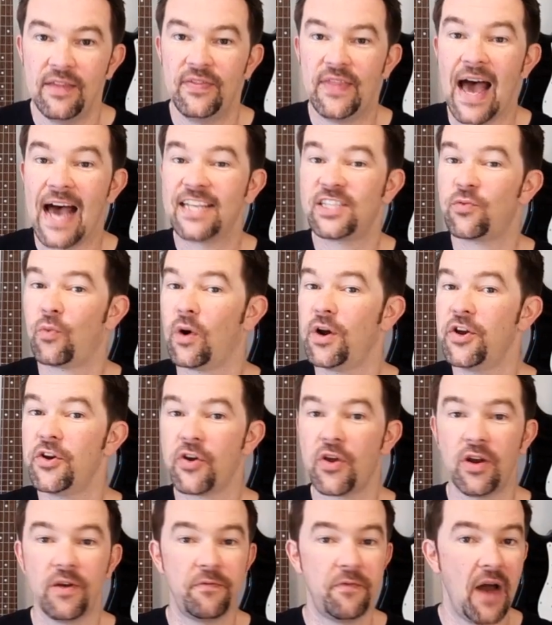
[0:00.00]
That's where
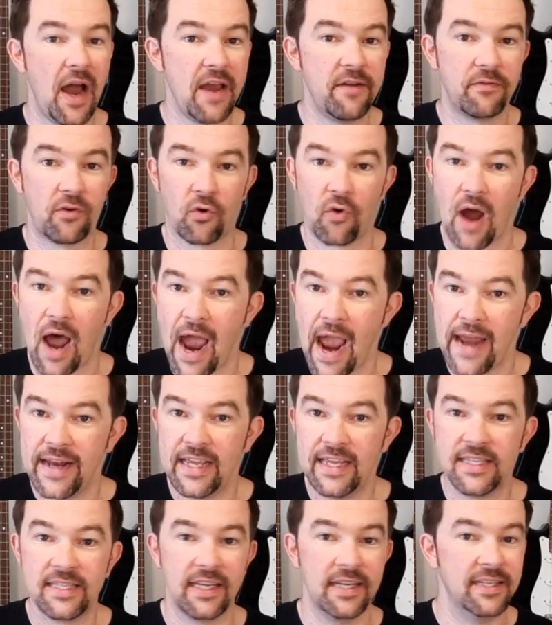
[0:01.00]
you're going to find
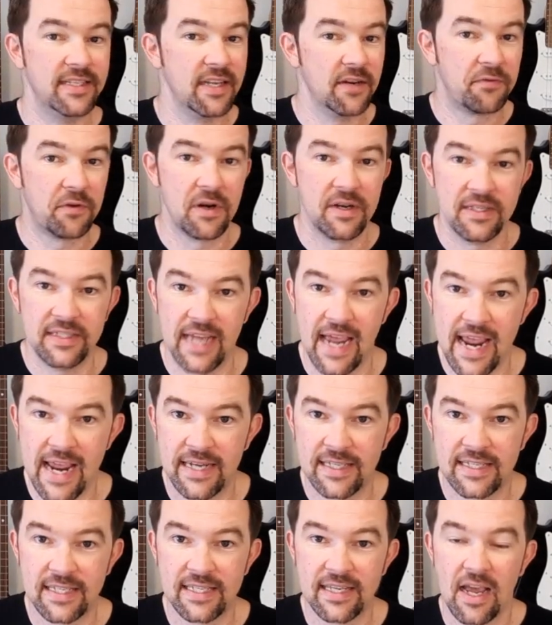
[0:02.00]
varieties and different
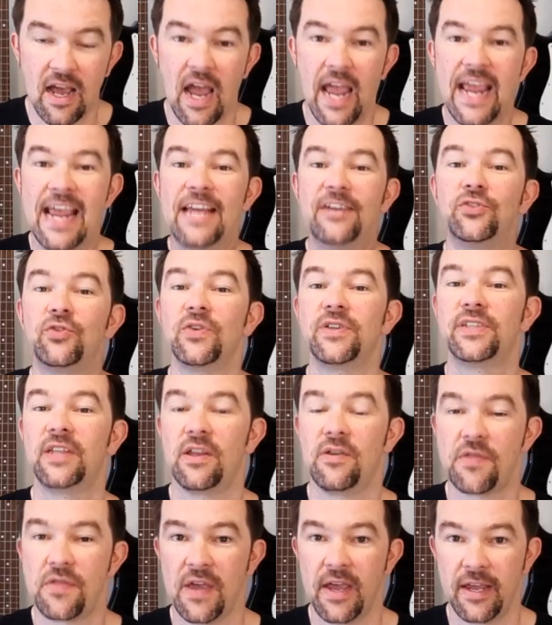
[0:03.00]
dates,
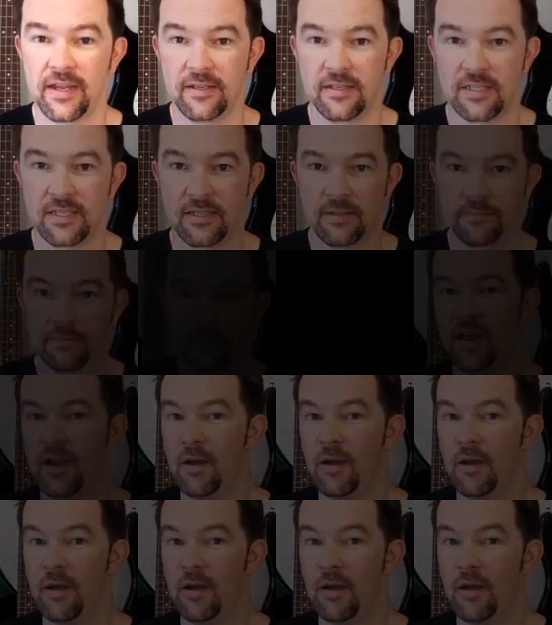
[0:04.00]
interesting things.